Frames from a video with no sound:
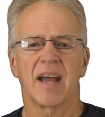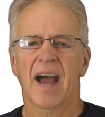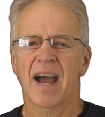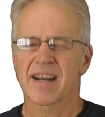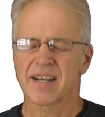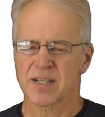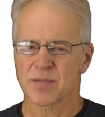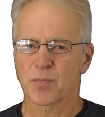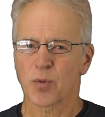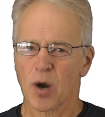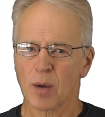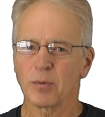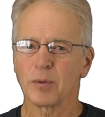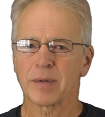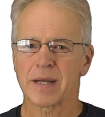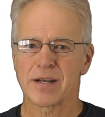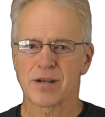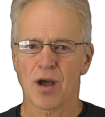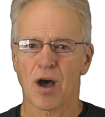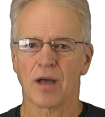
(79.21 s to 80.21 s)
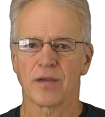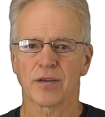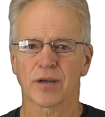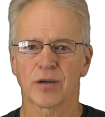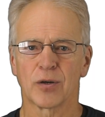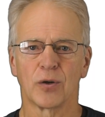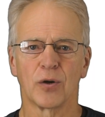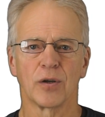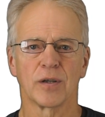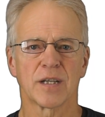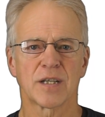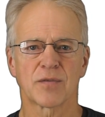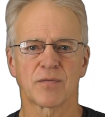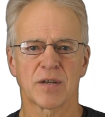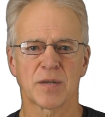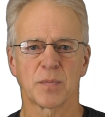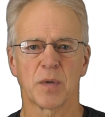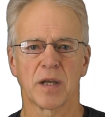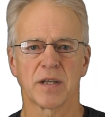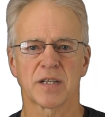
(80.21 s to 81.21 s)
And it's probably not the caller's
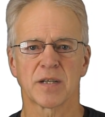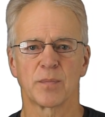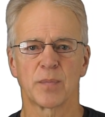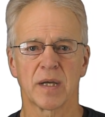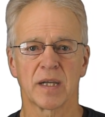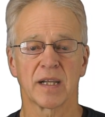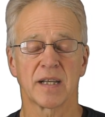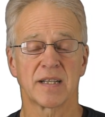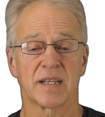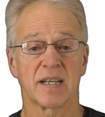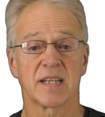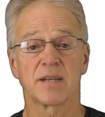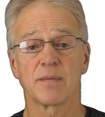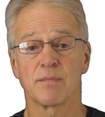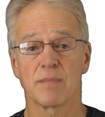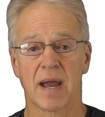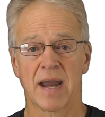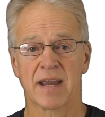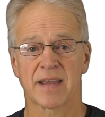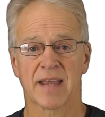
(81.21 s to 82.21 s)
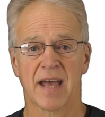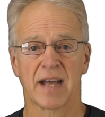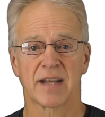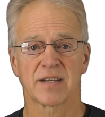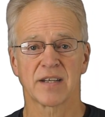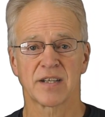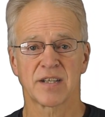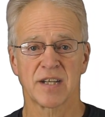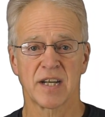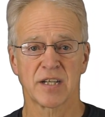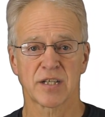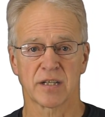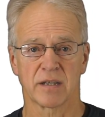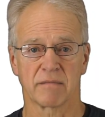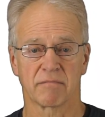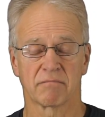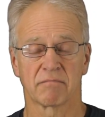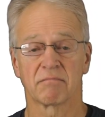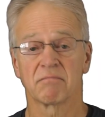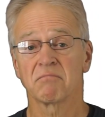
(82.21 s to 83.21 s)
responsibility to make that
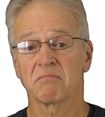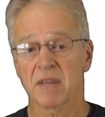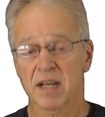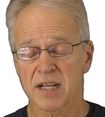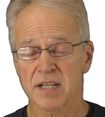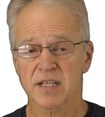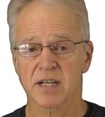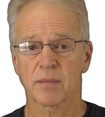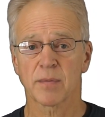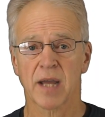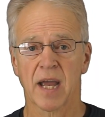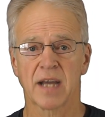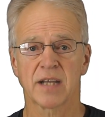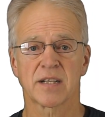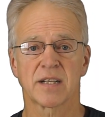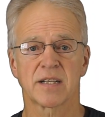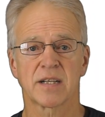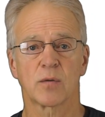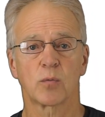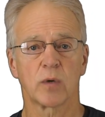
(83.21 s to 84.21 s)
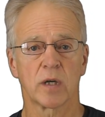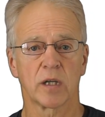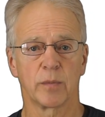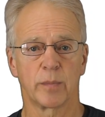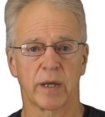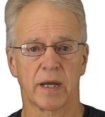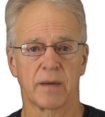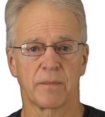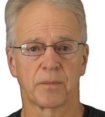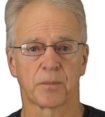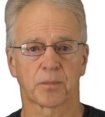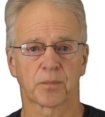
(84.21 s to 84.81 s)
decision. In some cases, it will be.